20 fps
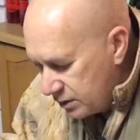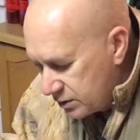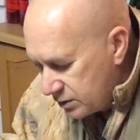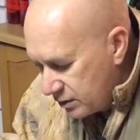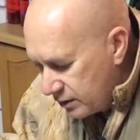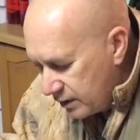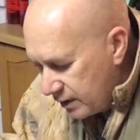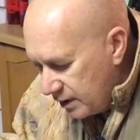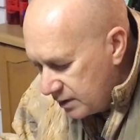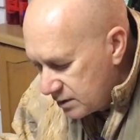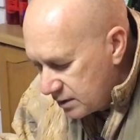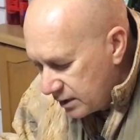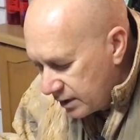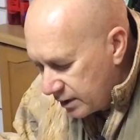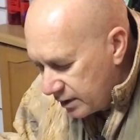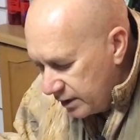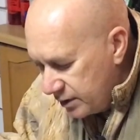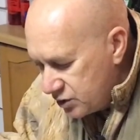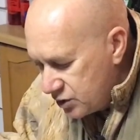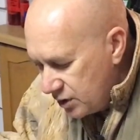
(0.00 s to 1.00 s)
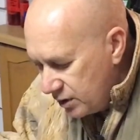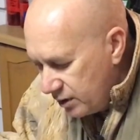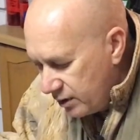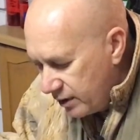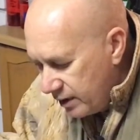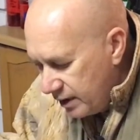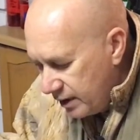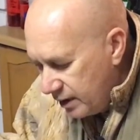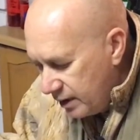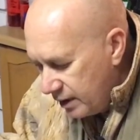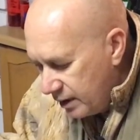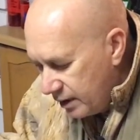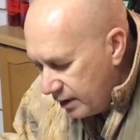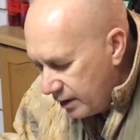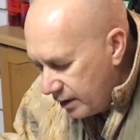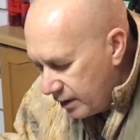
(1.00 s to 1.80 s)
So there's a ridge in there,